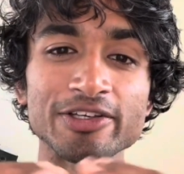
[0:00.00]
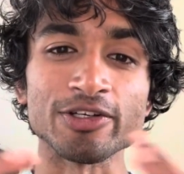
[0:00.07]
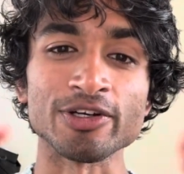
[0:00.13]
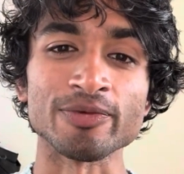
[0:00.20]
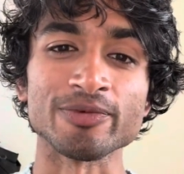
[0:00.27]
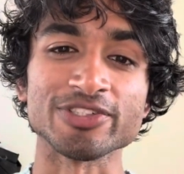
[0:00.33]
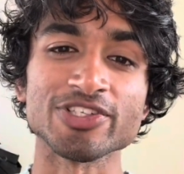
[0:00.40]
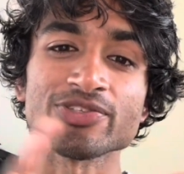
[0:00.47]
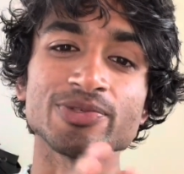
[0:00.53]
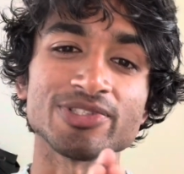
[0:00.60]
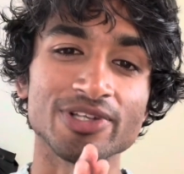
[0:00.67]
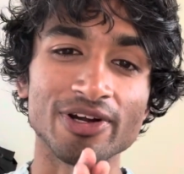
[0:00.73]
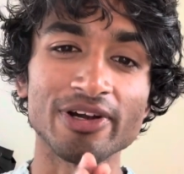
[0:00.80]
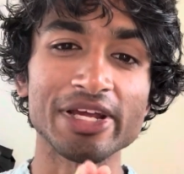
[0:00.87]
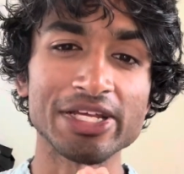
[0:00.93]
You're just
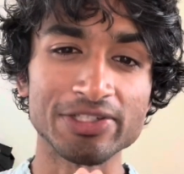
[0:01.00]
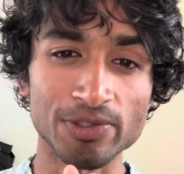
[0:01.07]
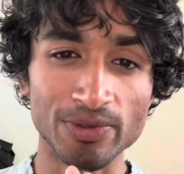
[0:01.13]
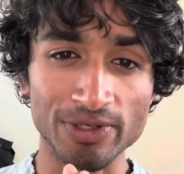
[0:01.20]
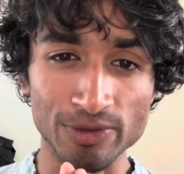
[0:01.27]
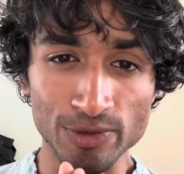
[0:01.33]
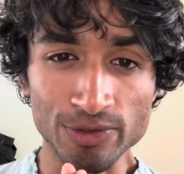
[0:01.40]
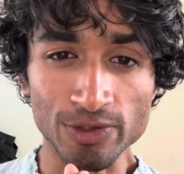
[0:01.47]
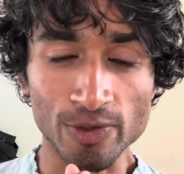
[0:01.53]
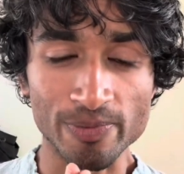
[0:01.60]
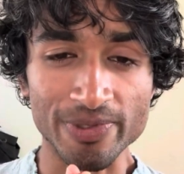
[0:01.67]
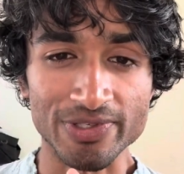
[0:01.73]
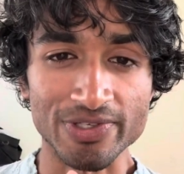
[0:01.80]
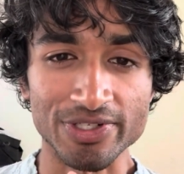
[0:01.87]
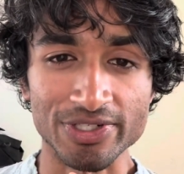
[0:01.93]
returning it to a neutral
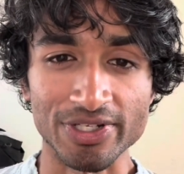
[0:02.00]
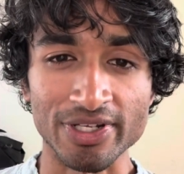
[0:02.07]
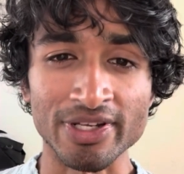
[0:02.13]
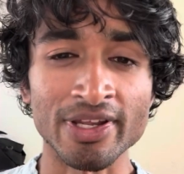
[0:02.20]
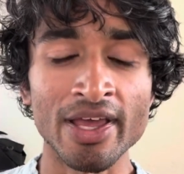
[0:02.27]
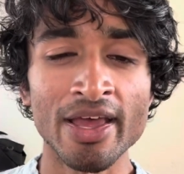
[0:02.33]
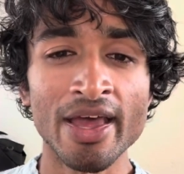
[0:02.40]
position.